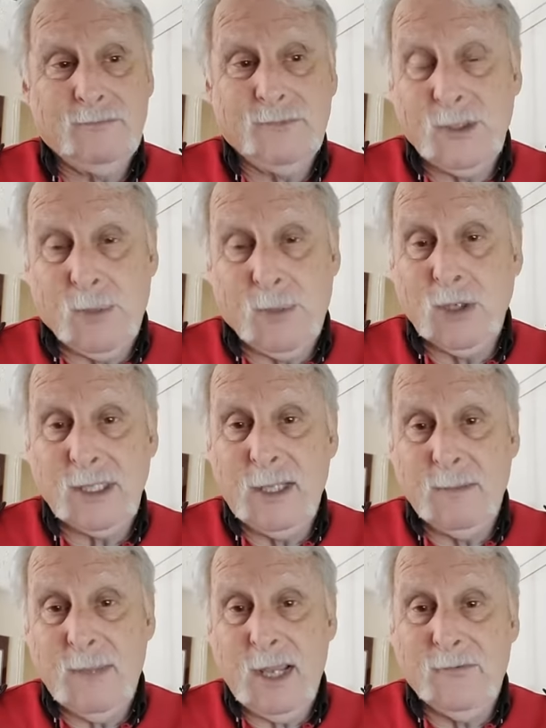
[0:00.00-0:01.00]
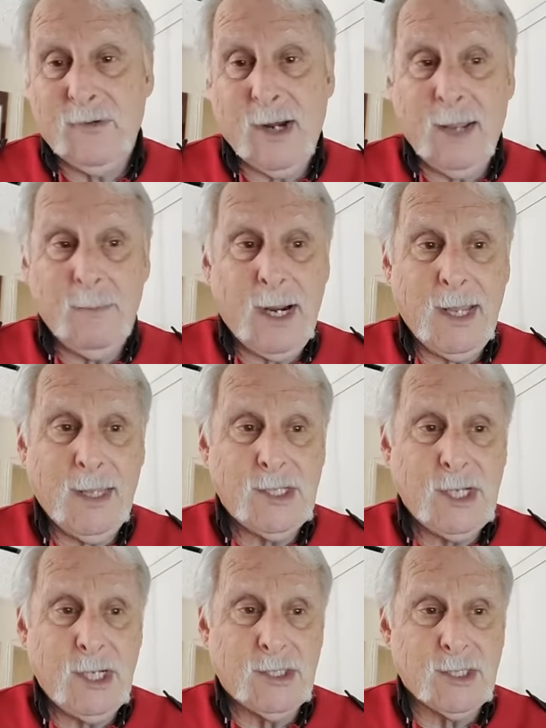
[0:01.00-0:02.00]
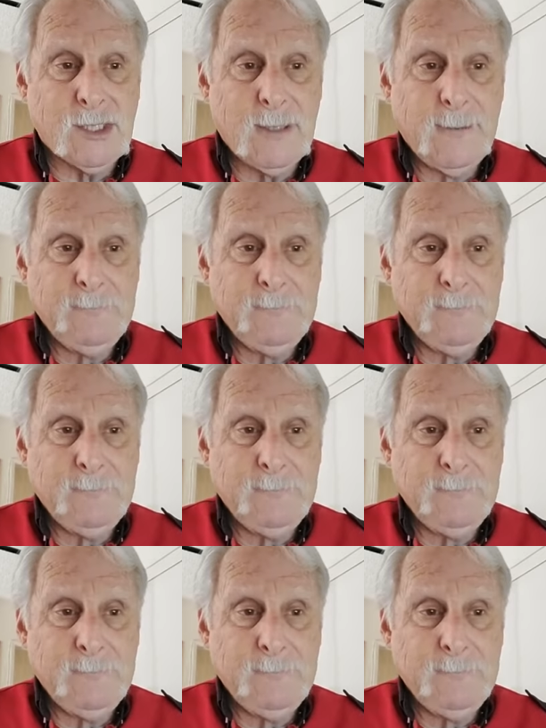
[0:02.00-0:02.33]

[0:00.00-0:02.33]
supposedly made for high mileage engines.